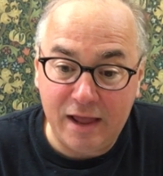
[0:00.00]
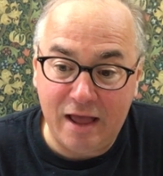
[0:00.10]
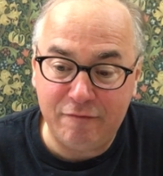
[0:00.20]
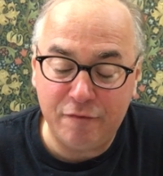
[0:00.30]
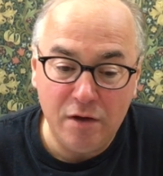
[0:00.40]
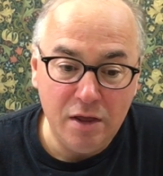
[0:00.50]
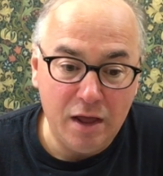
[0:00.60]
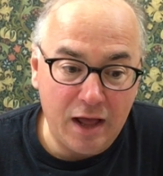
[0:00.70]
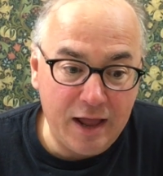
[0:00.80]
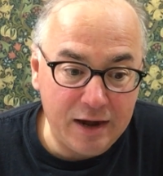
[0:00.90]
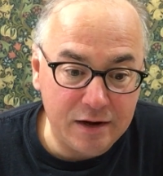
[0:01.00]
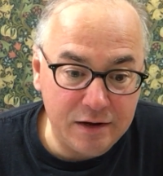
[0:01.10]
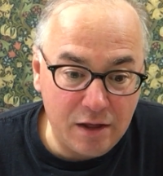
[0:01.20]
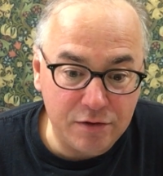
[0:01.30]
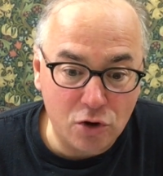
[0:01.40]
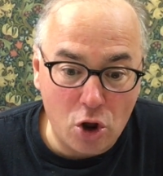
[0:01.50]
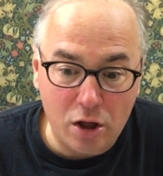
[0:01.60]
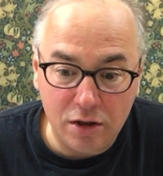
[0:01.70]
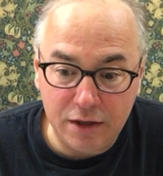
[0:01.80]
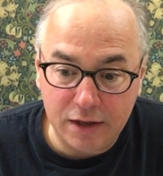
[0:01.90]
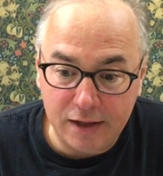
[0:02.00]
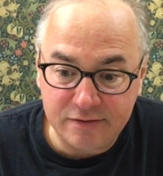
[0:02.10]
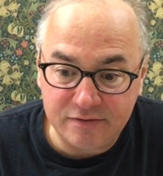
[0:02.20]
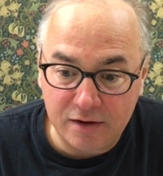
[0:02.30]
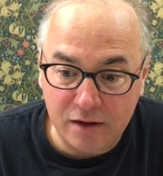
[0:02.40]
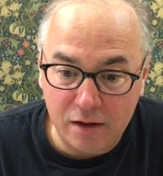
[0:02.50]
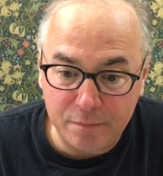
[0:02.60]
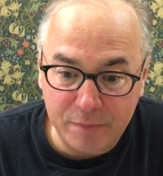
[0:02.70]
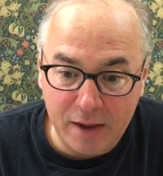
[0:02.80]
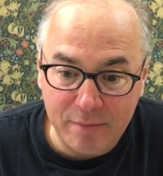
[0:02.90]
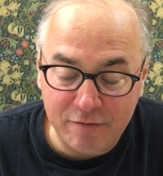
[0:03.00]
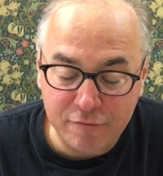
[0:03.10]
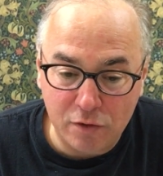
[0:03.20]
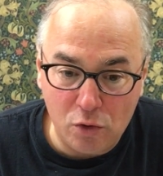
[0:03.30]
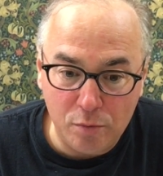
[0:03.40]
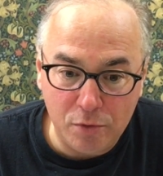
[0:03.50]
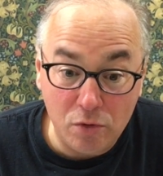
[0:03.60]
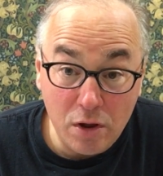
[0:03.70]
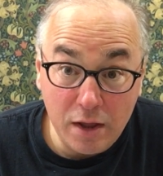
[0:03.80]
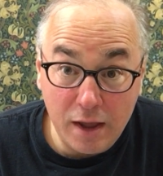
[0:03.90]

have I had another colleague at uh, MF Global,